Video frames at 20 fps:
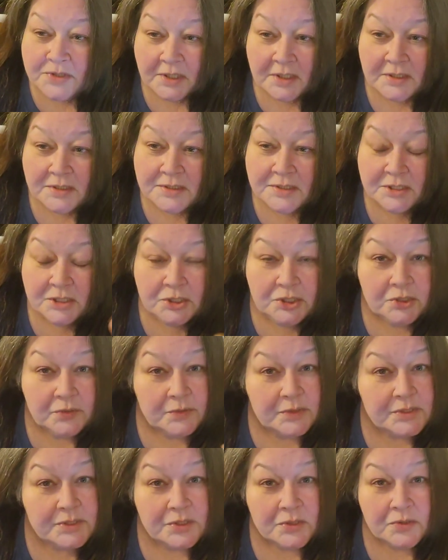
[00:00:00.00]

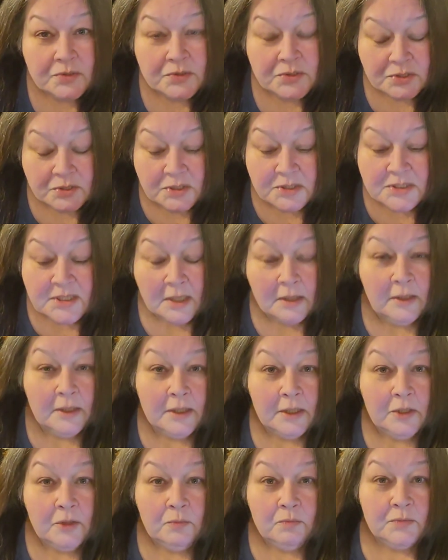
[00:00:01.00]
constituents, those
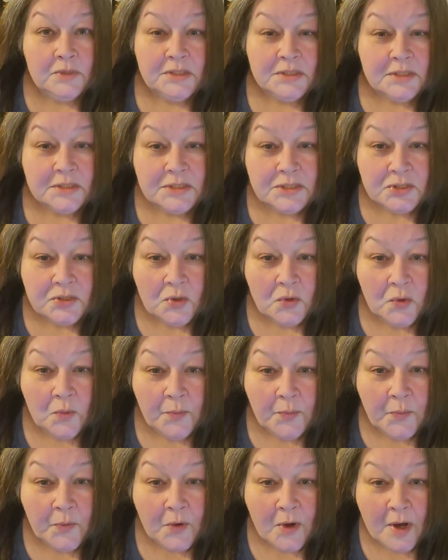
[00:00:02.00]
delicate medicinal
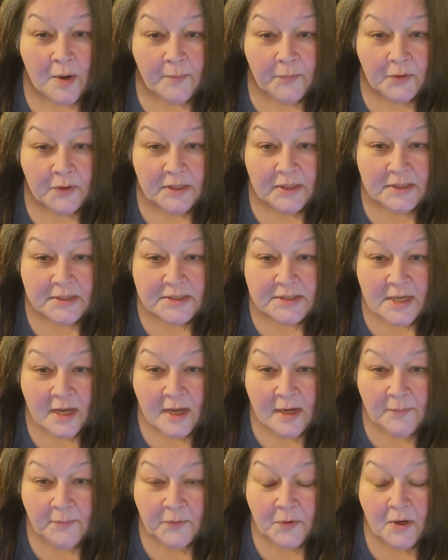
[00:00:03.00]
properties.
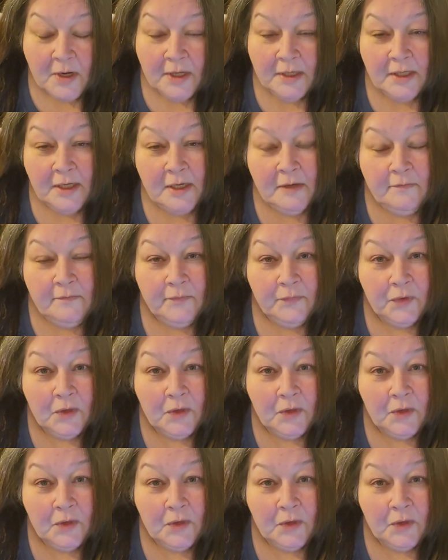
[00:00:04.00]
Hi, Prana.